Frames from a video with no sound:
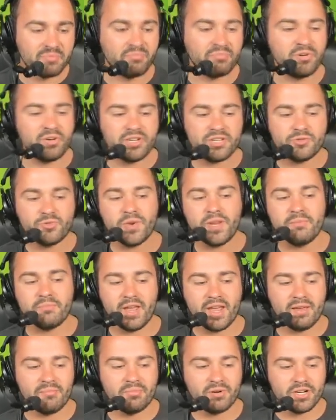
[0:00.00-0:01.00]
Pretty sweet,
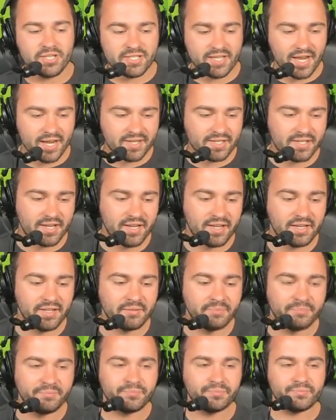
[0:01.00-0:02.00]
man. Pretty sexy.
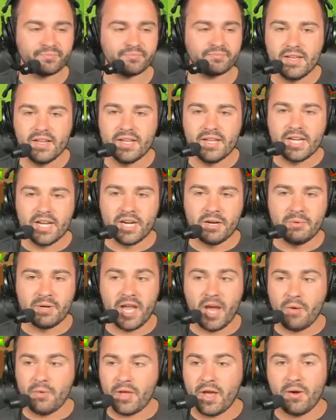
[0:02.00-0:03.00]
Here we
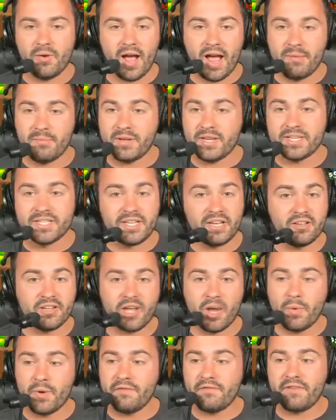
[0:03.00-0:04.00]
go, though. I mean, still
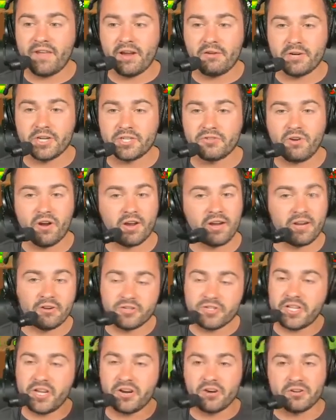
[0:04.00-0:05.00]
going very strong.
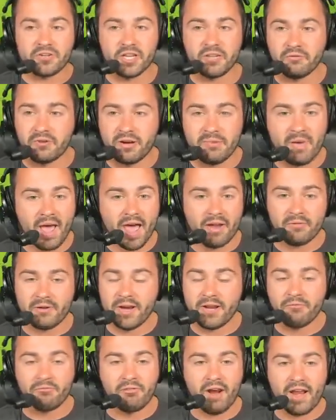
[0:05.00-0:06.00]
Here's the artillery
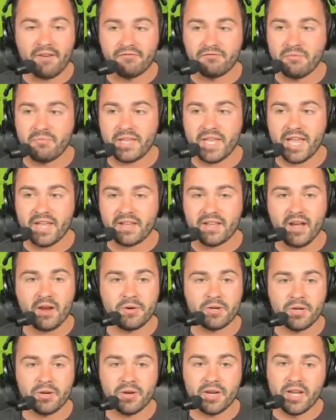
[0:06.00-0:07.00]
battery right from the get-go,
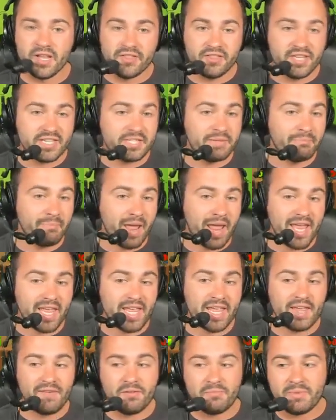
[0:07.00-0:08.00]
dude. This may
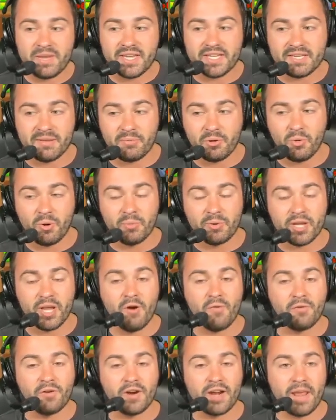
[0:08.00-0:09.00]
even be something where we
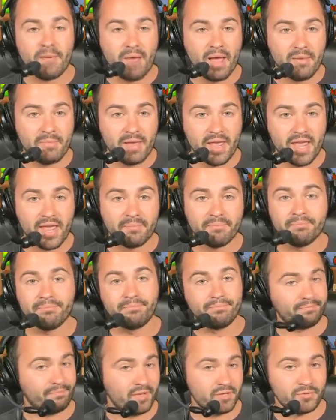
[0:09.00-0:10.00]
go for an MIB.
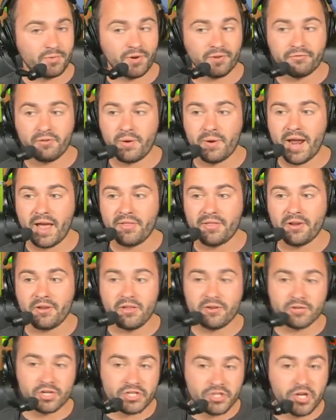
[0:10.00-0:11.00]
Just want to throw it out there.
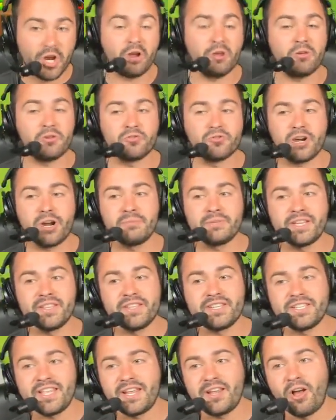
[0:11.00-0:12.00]
There's jungle drums on
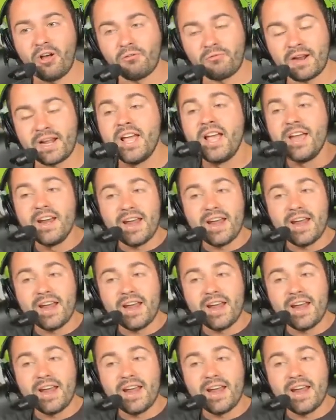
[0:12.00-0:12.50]
this thing already.